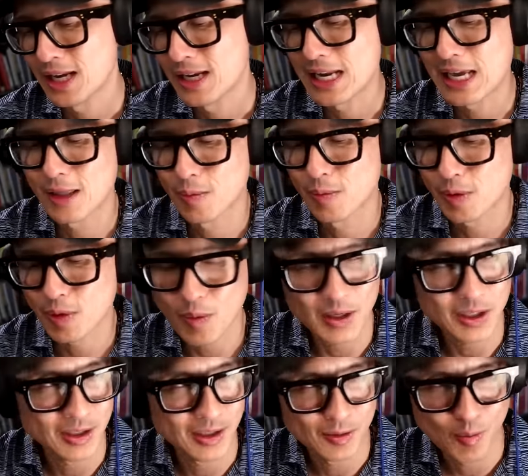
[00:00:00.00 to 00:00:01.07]
Now, the real
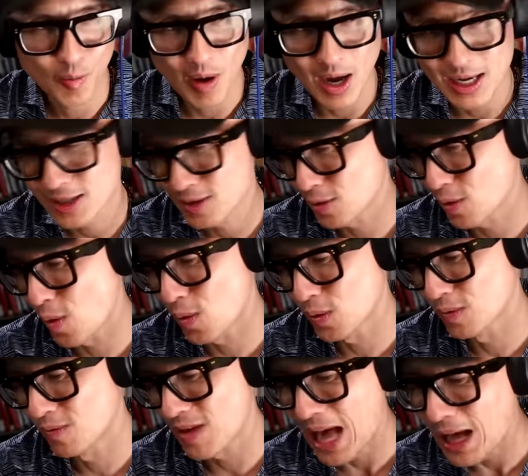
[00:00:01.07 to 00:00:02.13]
question is why is
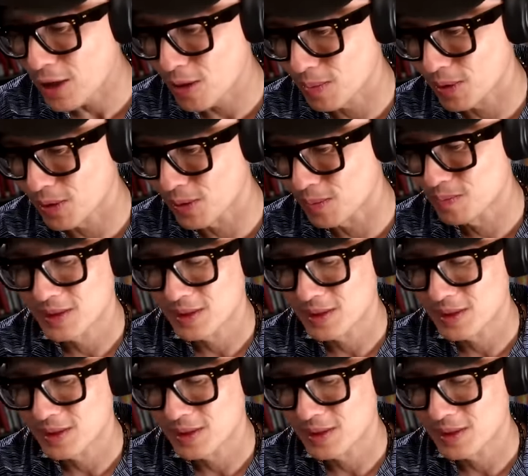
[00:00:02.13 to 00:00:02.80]
gold valuable?